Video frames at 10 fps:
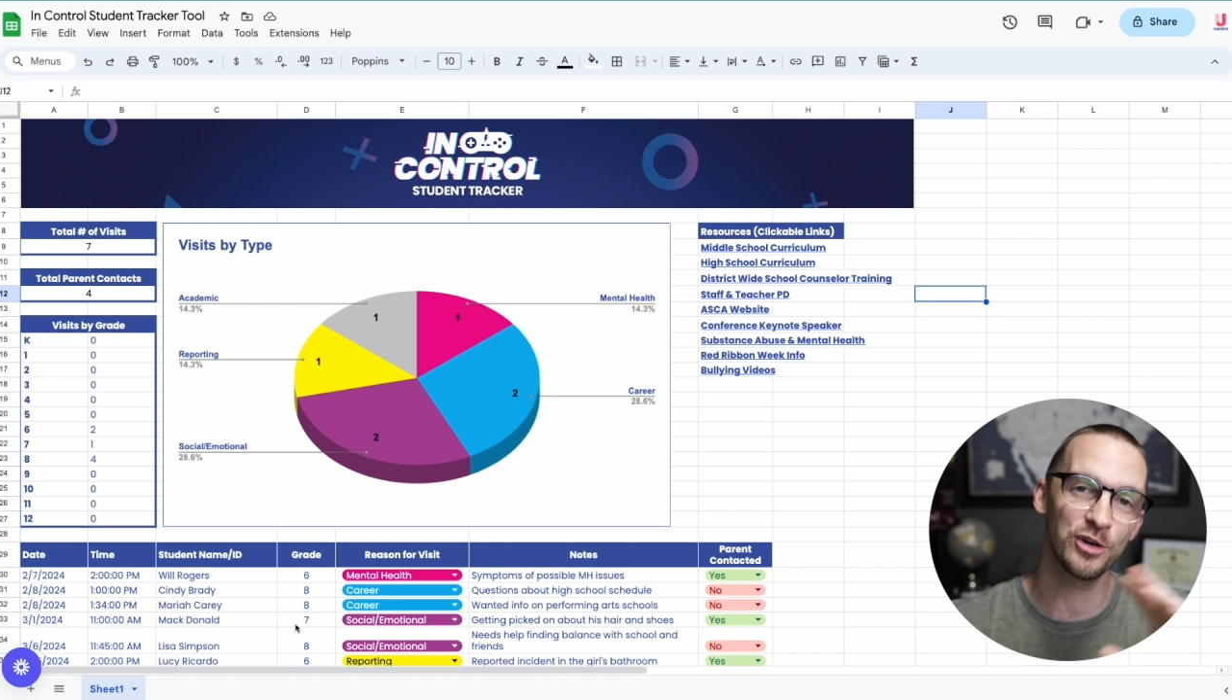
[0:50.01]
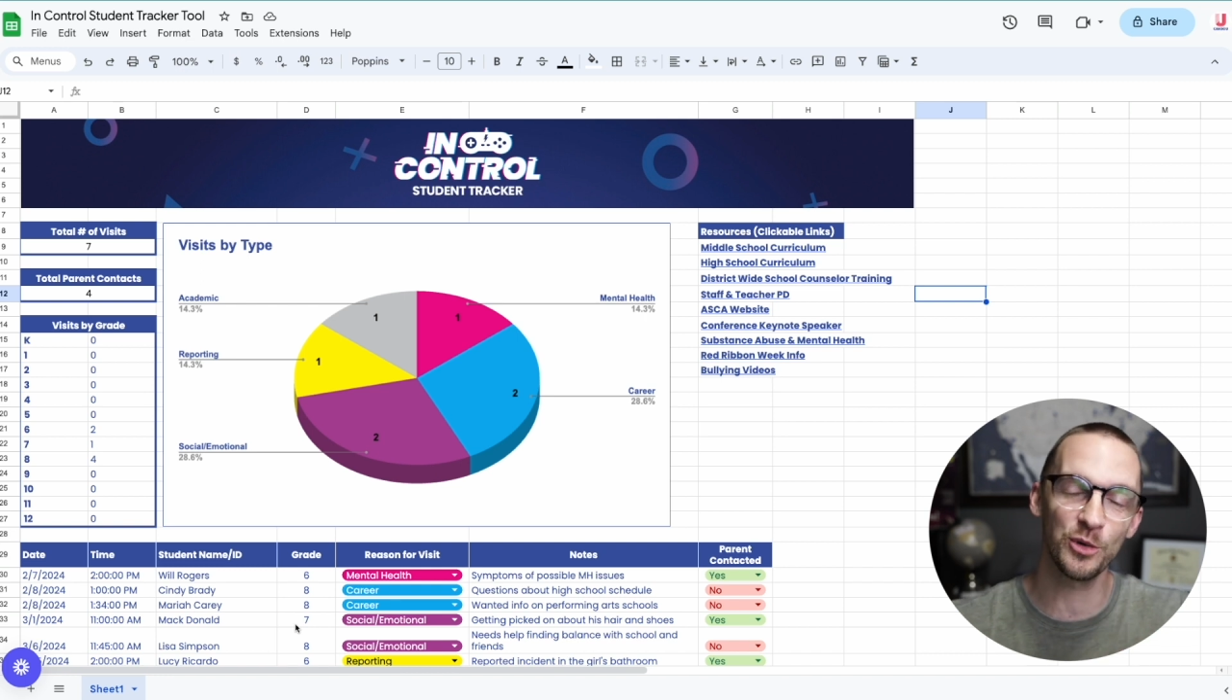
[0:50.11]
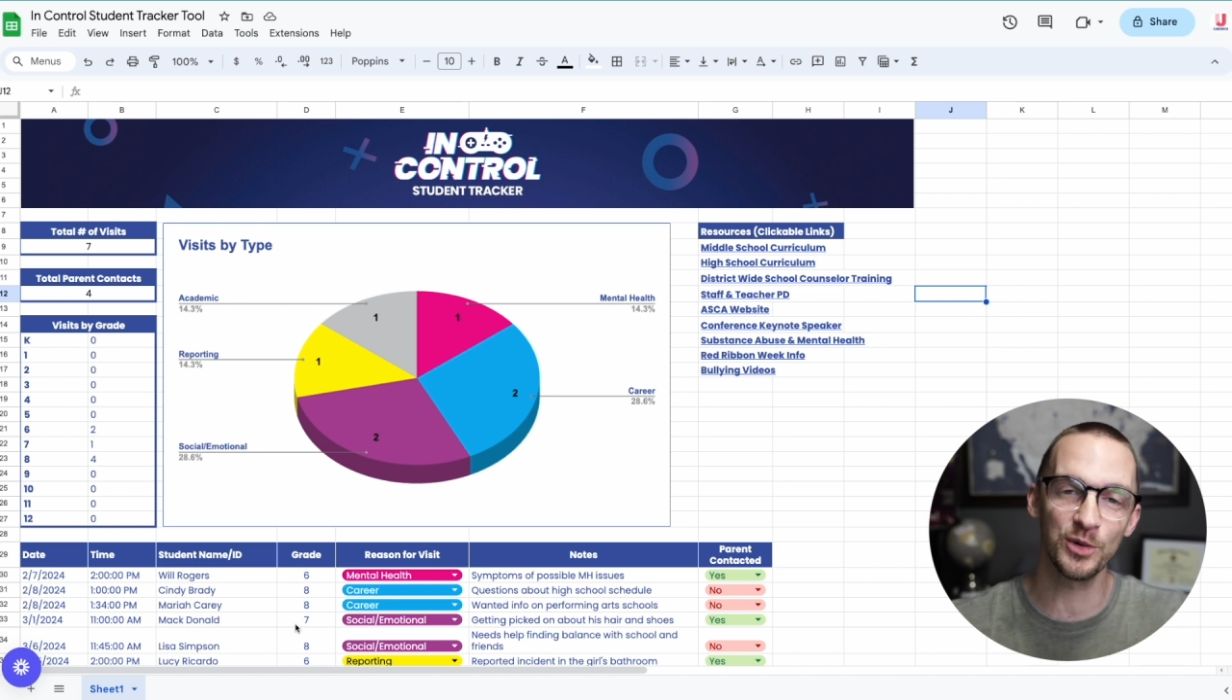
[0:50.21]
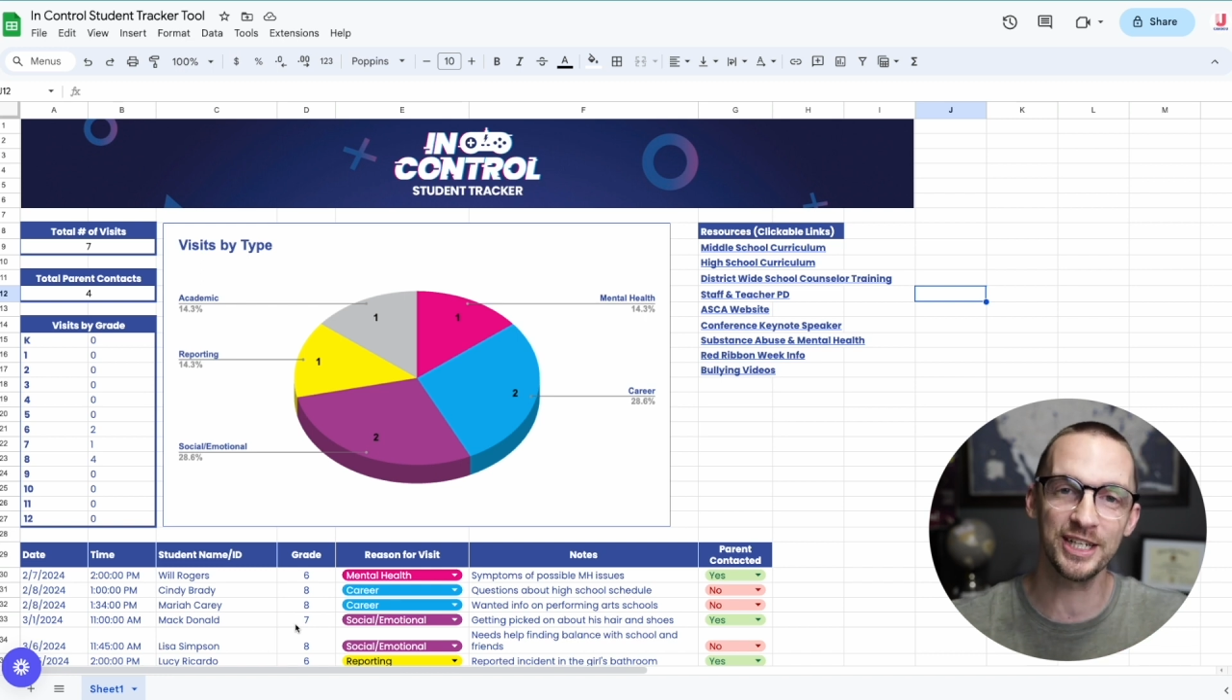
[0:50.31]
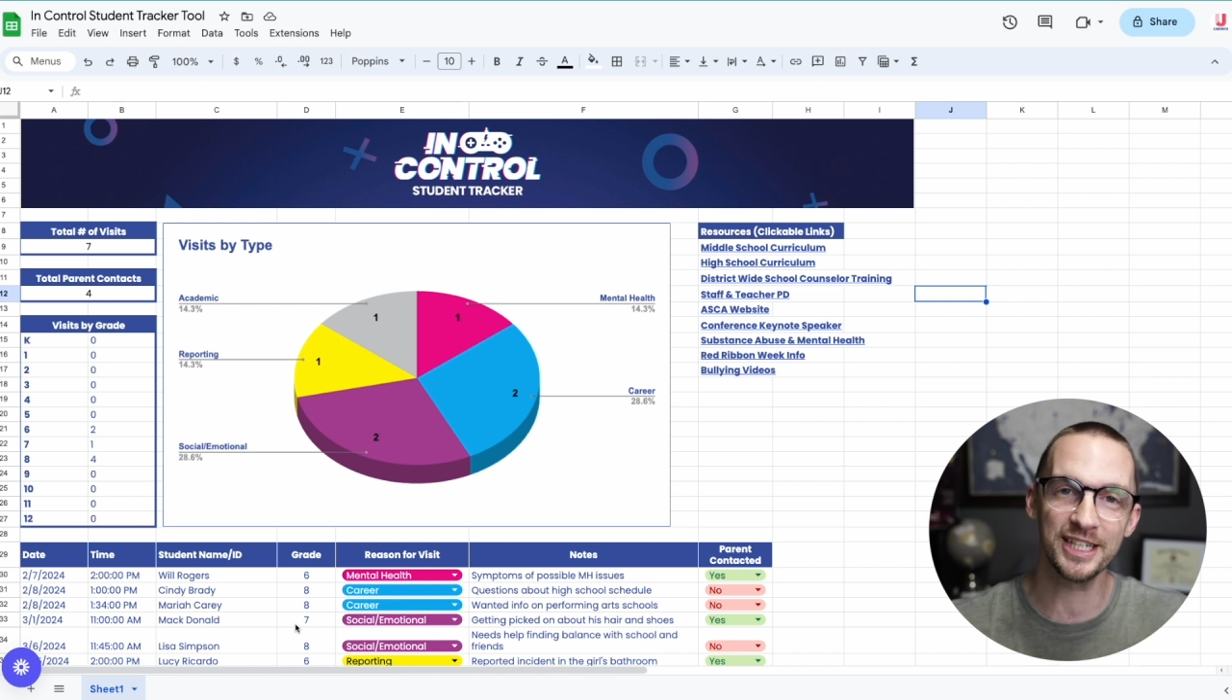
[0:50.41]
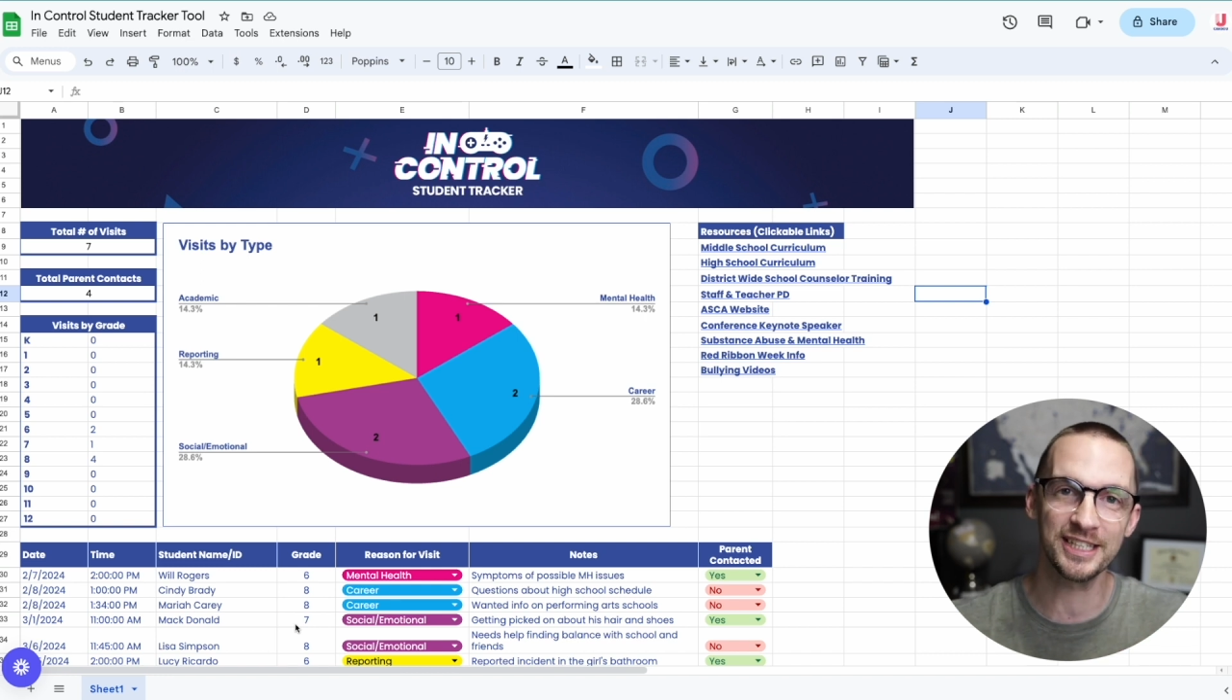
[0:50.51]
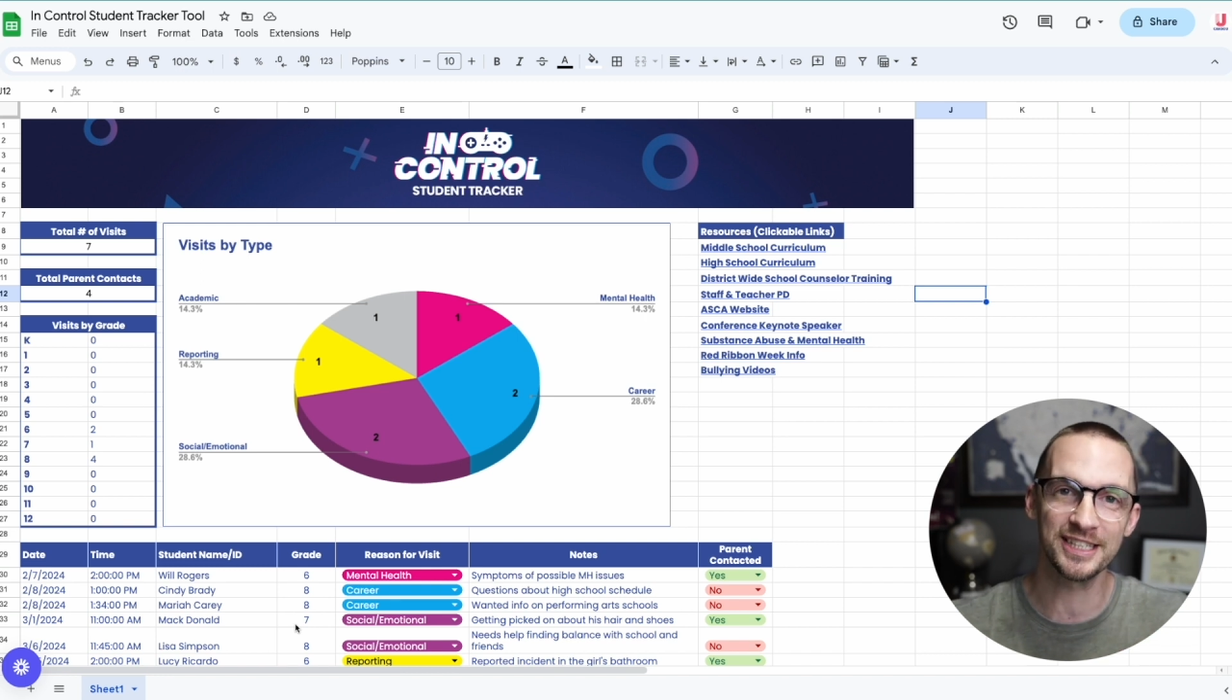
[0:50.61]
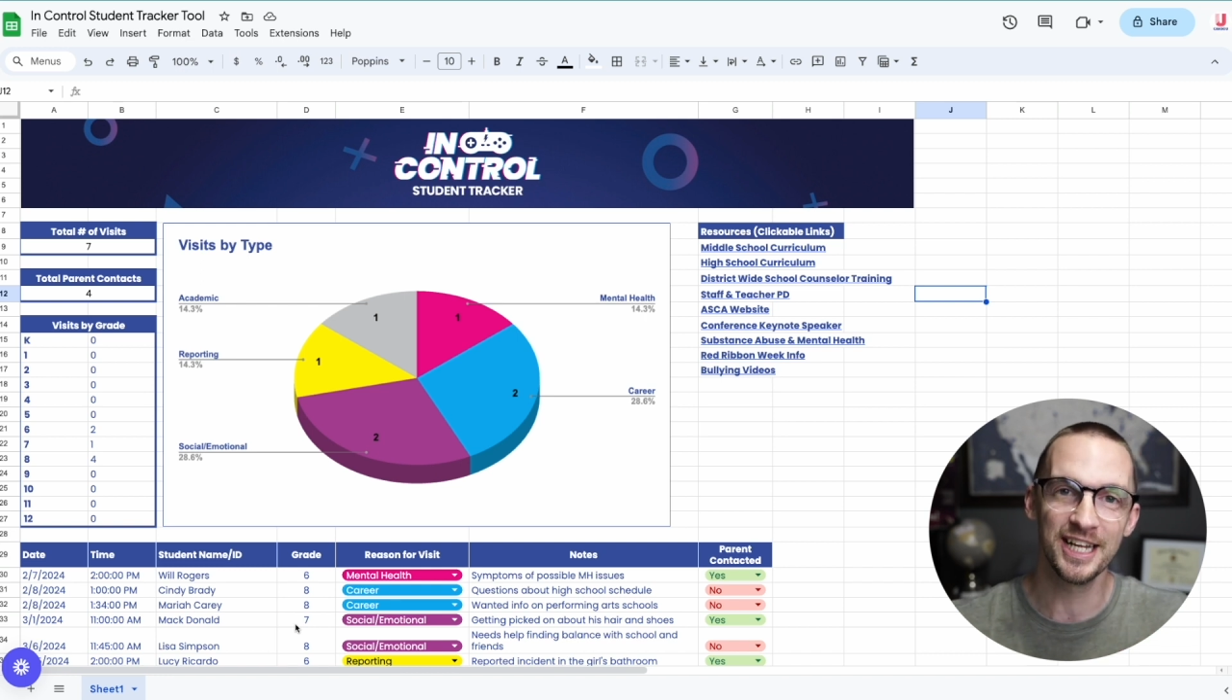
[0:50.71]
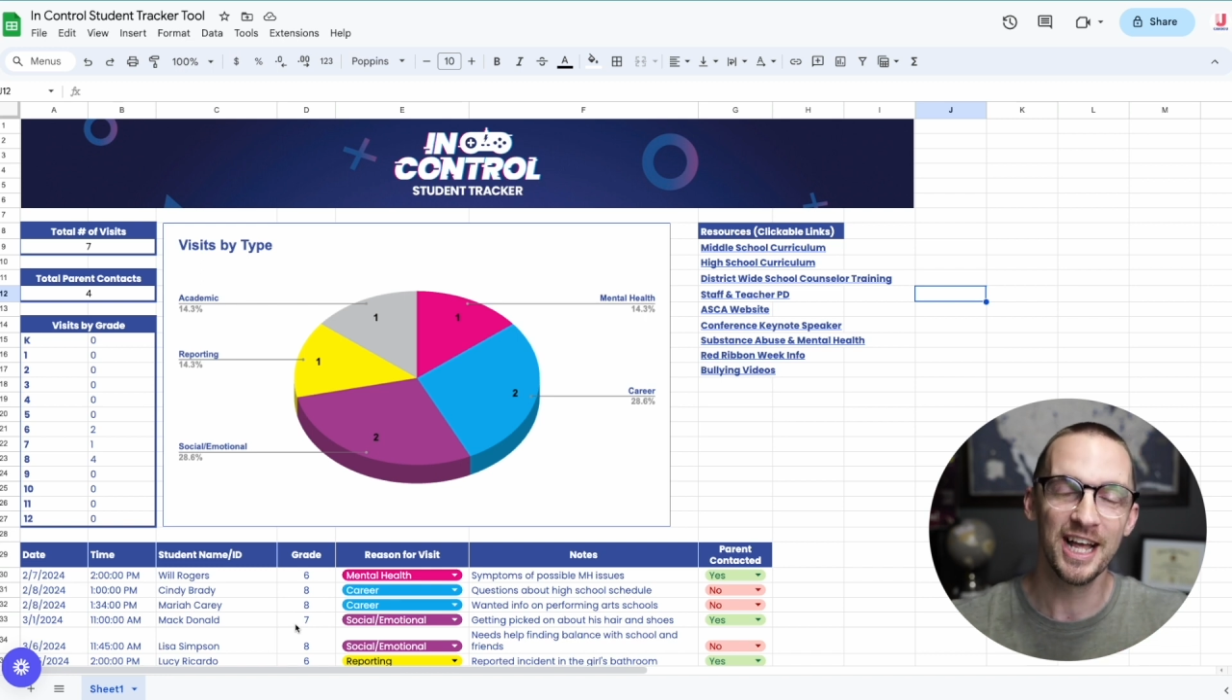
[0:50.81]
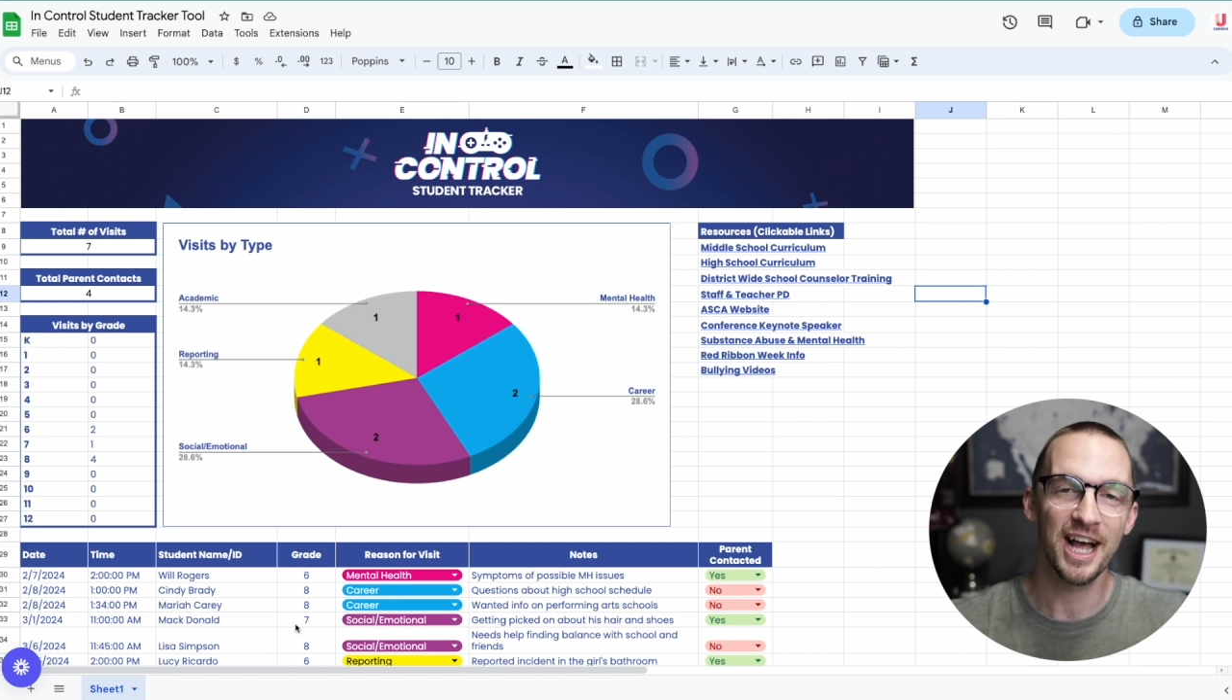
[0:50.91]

cool it is.